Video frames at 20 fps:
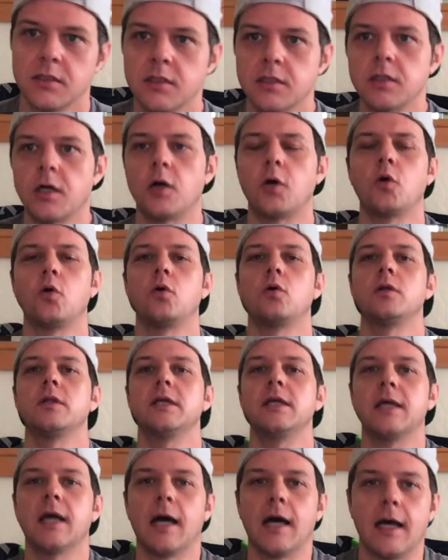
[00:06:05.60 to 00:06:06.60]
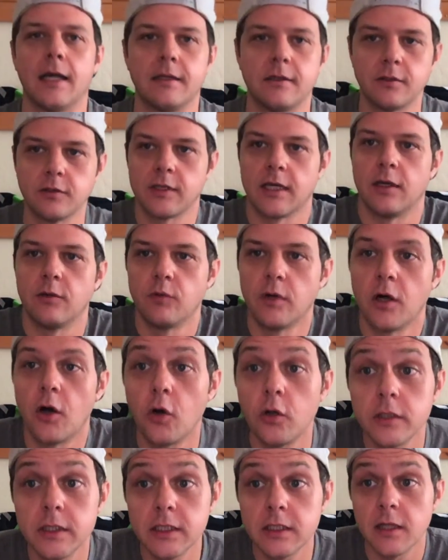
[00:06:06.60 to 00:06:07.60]
Holy God. Okay, well,
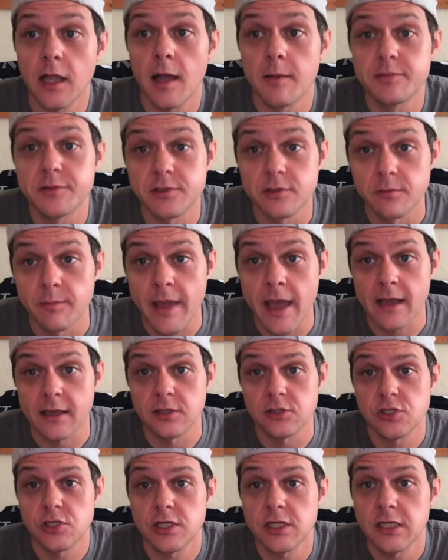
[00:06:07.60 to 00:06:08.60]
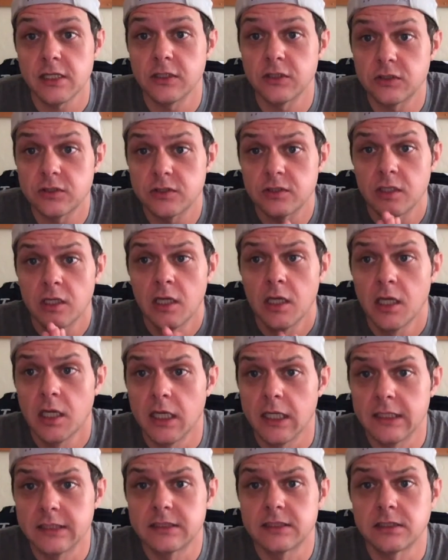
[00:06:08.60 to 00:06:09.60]
holy lobster mac and cheese.
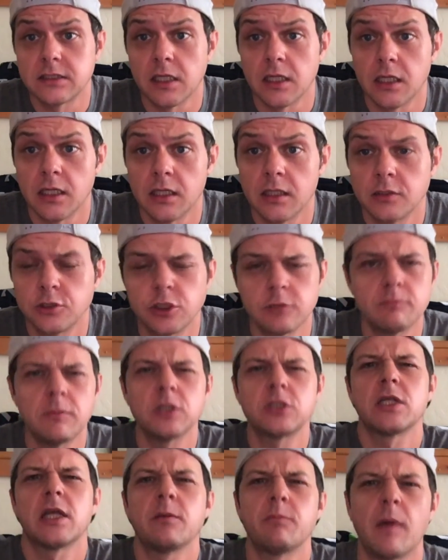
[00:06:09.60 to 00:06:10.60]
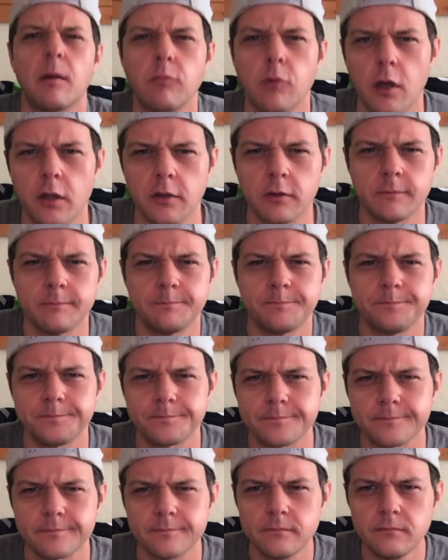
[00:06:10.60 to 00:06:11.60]
It's much like my brother.
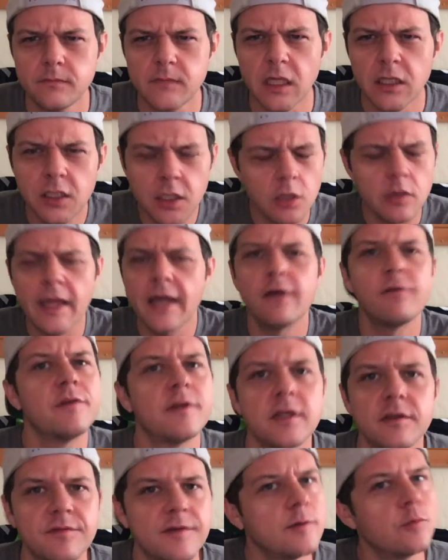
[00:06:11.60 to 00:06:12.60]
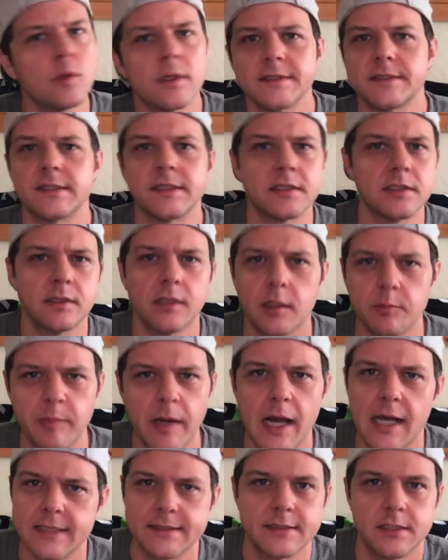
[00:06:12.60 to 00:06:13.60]
You know, Evan, if he was a
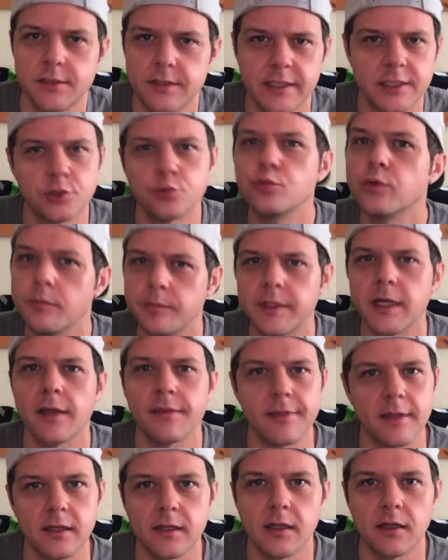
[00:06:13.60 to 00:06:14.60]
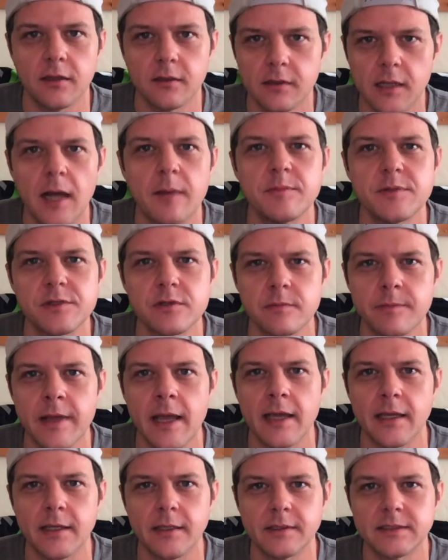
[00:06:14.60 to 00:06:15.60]
pasta dish, would be, I think, like a lobster
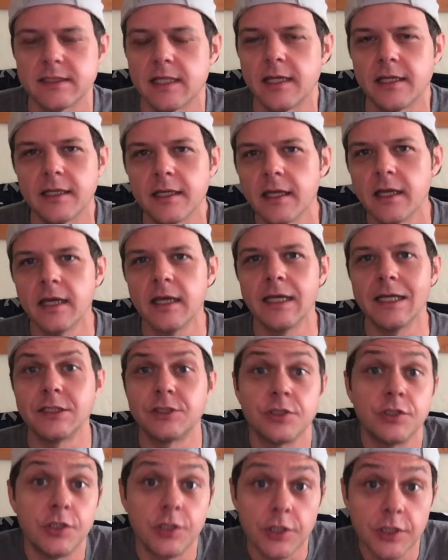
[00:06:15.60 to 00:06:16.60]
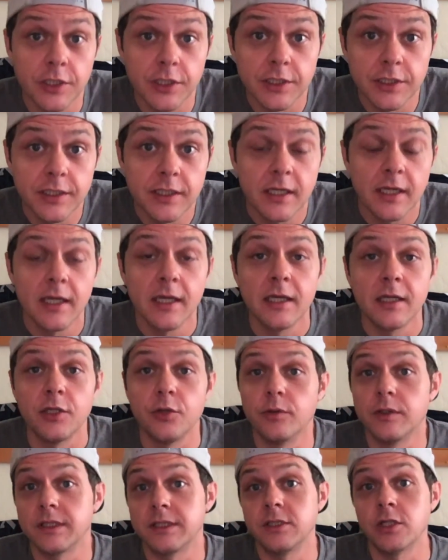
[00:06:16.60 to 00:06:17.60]
mac. It's like, it's good. You
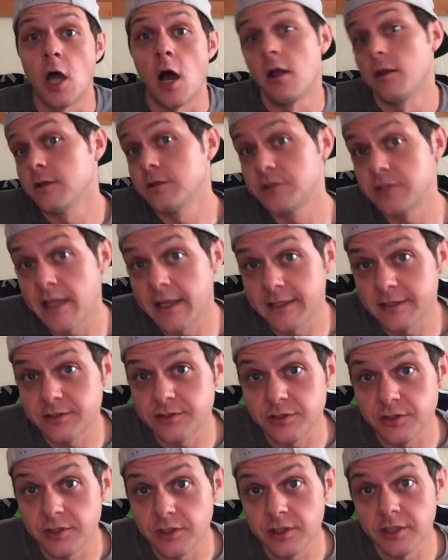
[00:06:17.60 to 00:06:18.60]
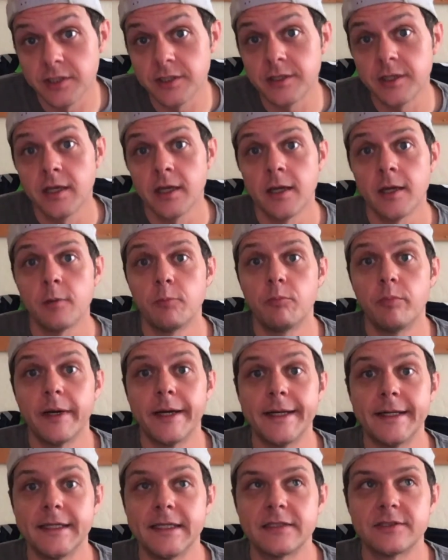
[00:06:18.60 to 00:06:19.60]
acknowledge that it's good,
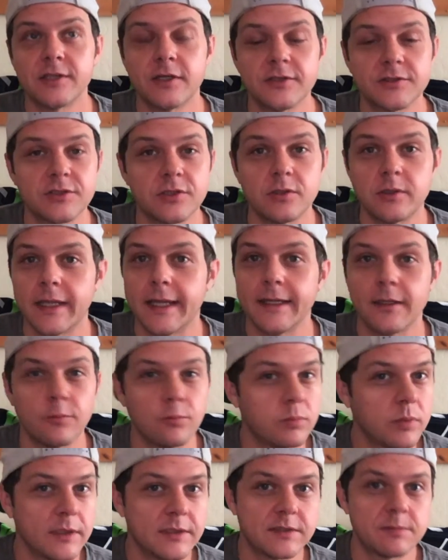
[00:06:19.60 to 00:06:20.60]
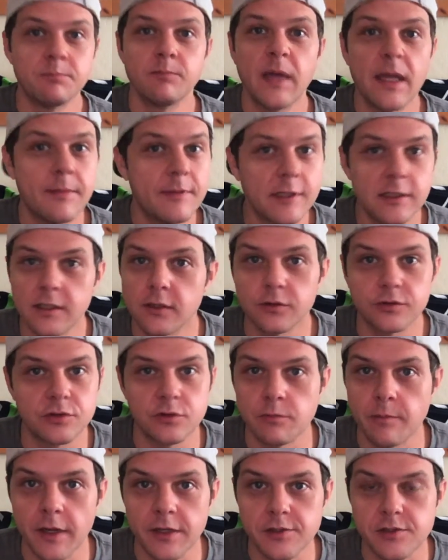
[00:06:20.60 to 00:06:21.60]
but it's also like, it's maybe a little too
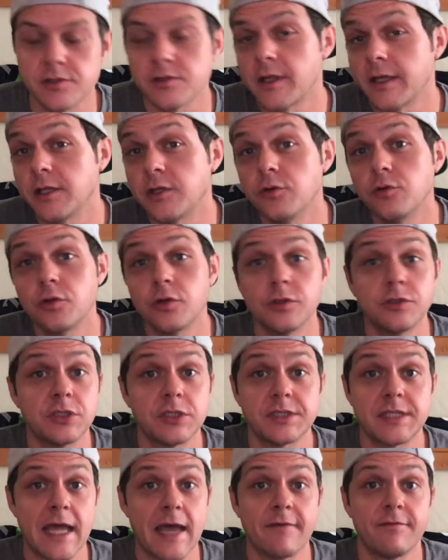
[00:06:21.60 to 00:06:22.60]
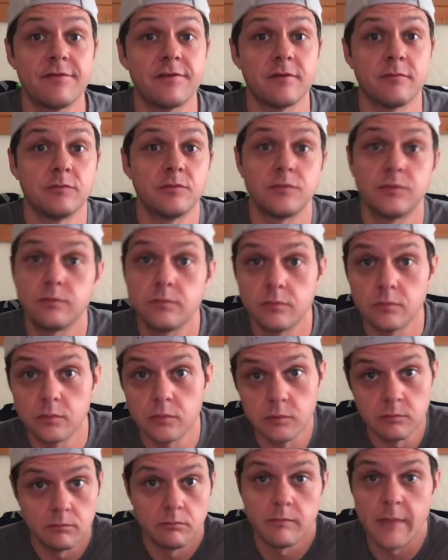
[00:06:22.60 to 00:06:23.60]
much. Like, you could just have some
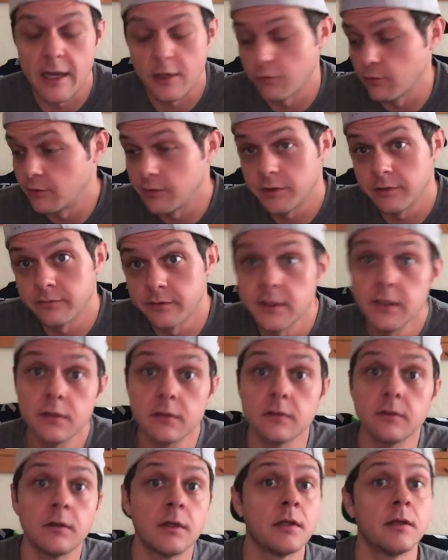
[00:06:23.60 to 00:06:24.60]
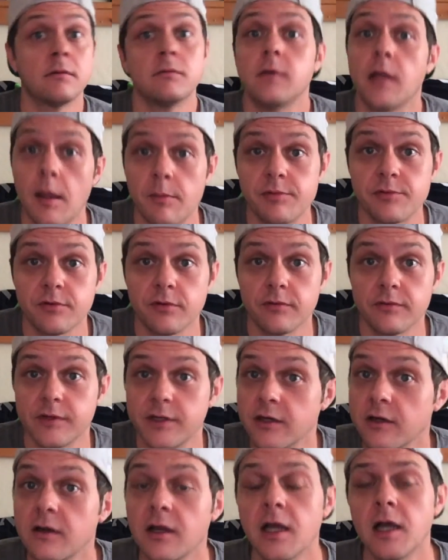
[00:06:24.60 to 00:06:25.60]
macaroni over here, lobster over
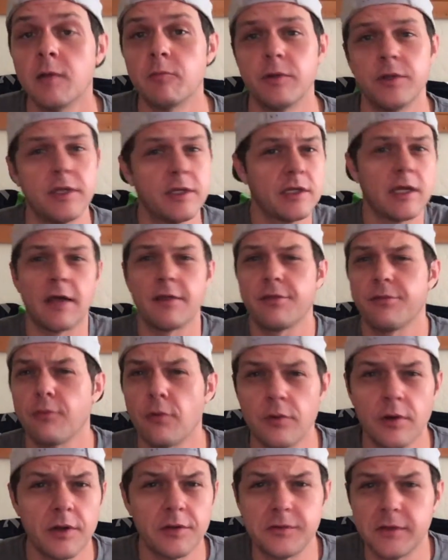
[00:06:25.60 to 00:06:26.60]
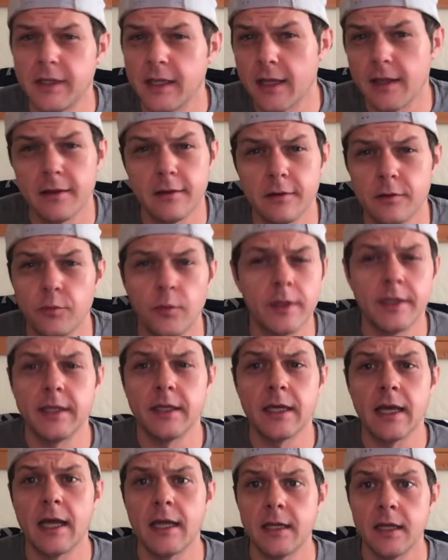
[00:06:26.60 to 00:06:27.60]
here, but then you got to throw it all together. And what do you
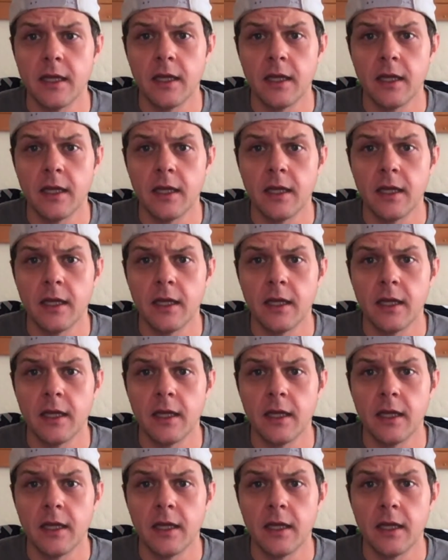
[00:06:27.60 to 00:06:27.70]
got?